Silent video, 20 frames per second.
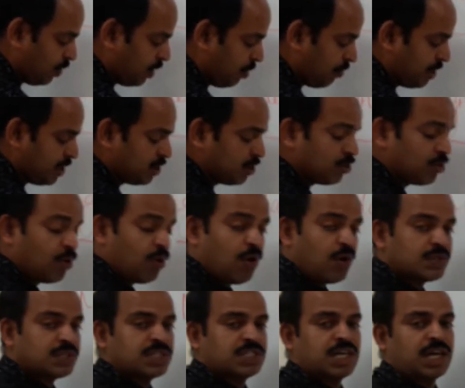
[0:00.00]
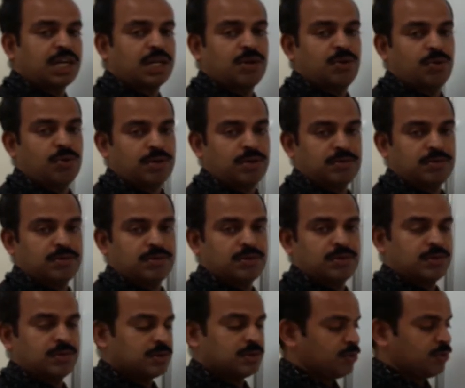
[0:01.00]
That means close the circuit.
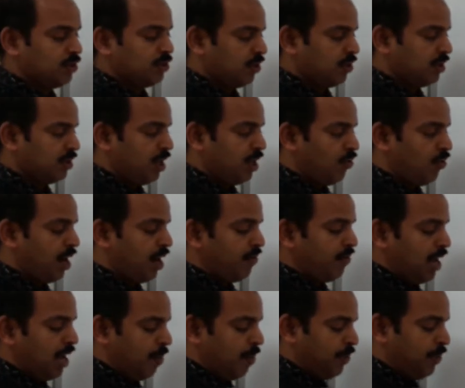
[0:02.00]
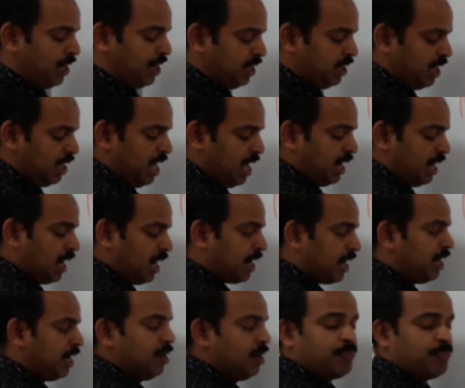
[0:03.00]
Switch on. Now what will happen? The
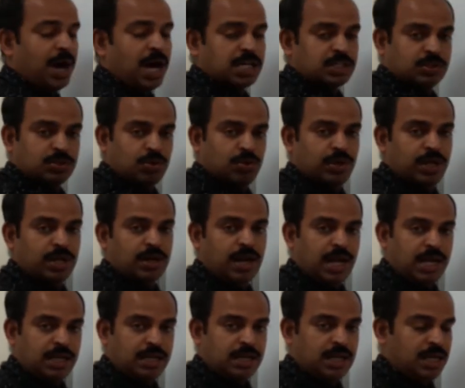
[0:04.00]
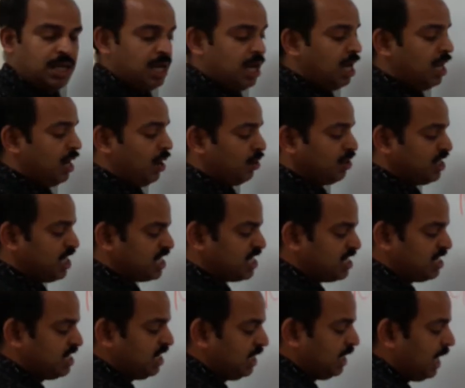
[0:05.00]
current pass through it. Right. Now
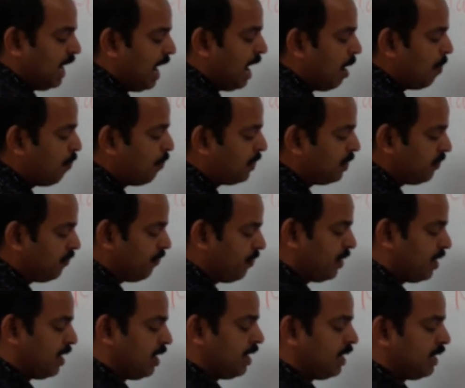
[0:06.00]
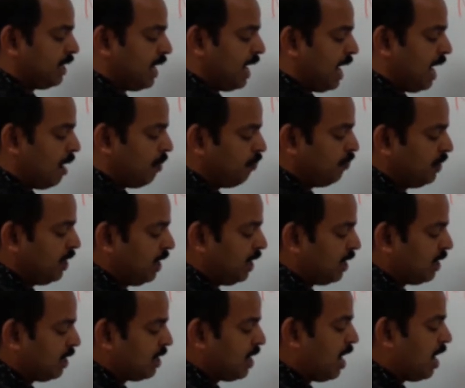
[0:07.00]
just tap the
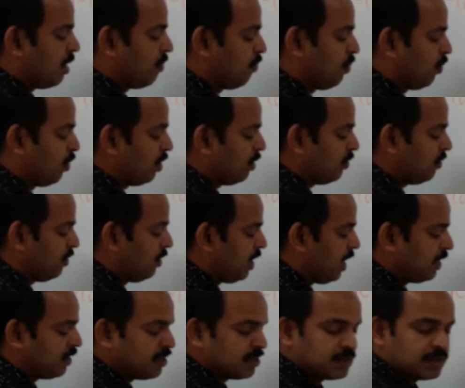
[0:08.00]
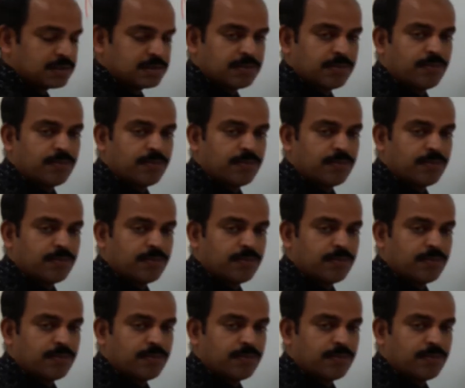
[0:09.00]
cardboard like this.